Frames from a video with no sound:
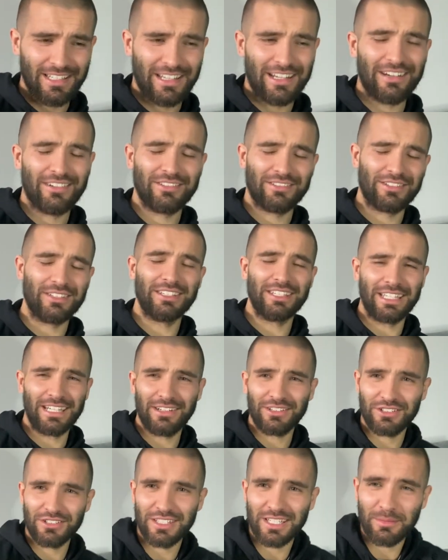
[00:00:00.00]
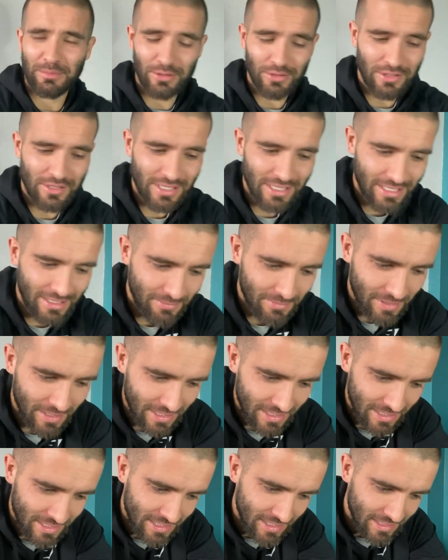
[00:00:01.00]
I was like, no, I'll just get put to sleep,
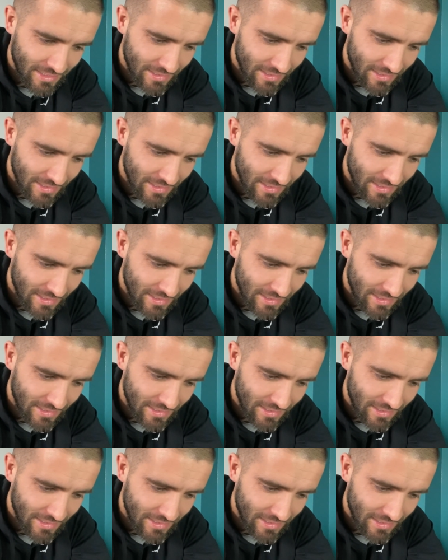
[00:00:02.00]
thanks.